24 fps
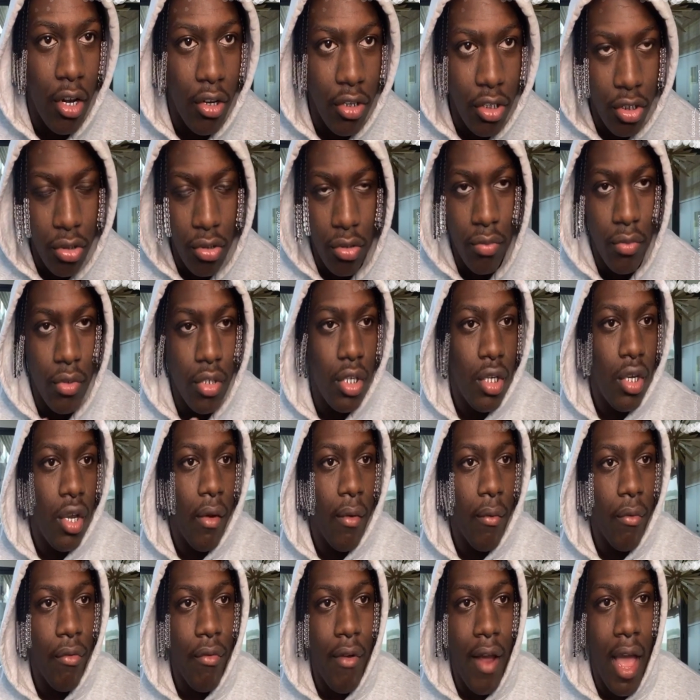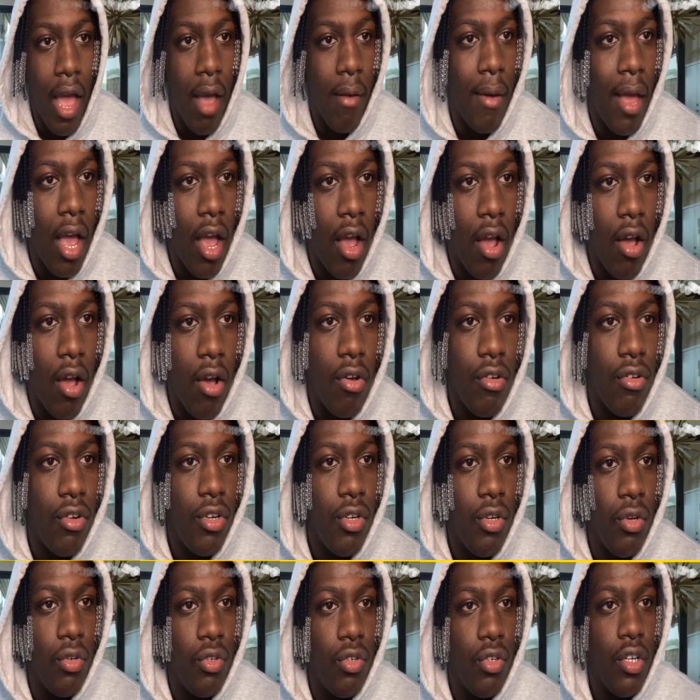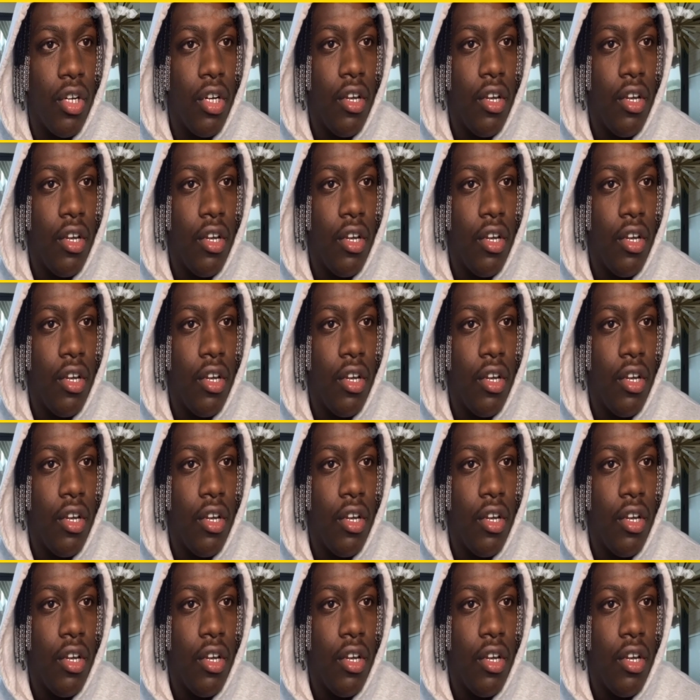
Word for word: don't do rap. I don't do